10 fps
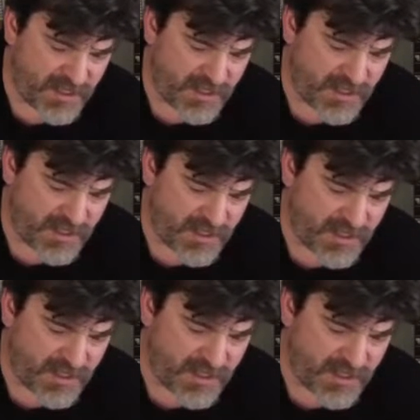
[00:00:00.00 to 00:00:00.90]
you
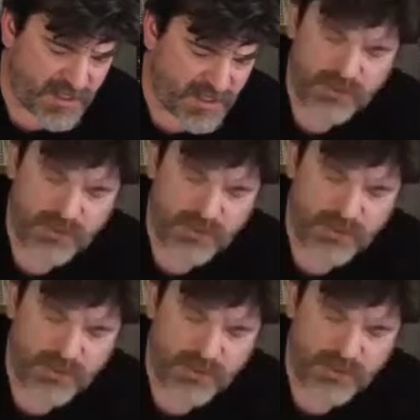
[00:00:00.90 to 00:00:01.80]
tuned your
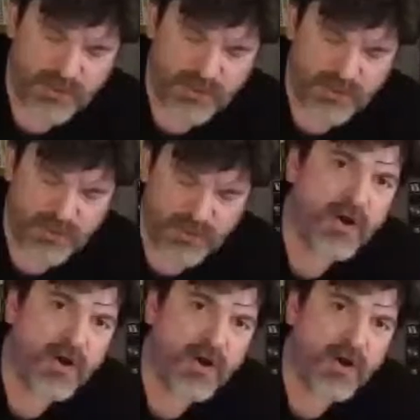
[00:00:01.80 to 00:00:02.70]
guitar
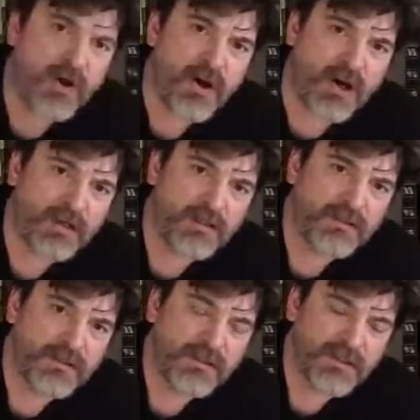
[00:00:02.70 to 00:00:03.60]

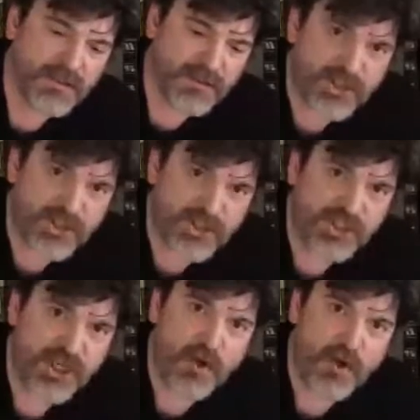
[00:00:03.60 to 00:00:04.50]
at the beginning of the
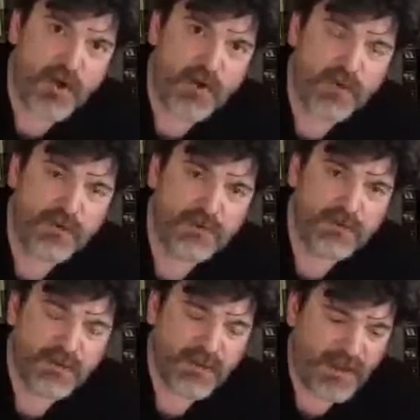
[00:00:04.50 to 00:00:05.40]
show,
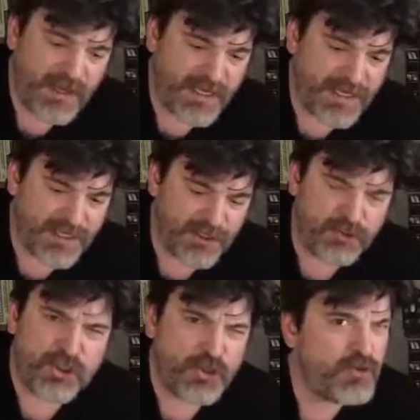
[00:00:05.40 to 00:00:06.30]
and you
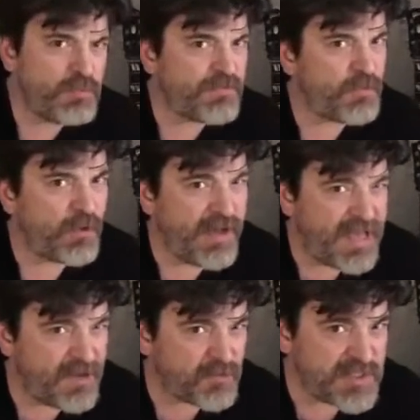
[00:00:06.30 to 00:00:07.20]
tuned before
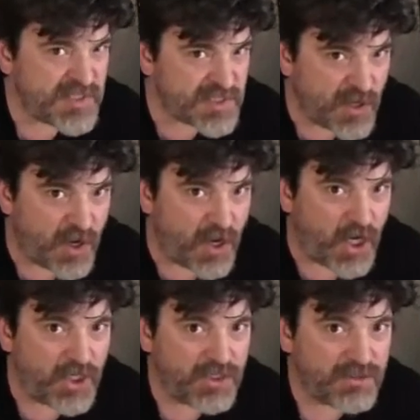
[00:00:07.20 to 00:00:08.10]
every
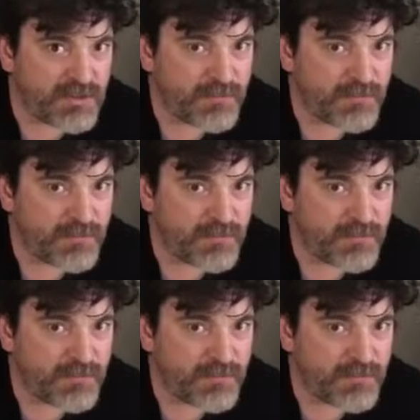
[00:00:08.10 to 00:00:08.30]
song,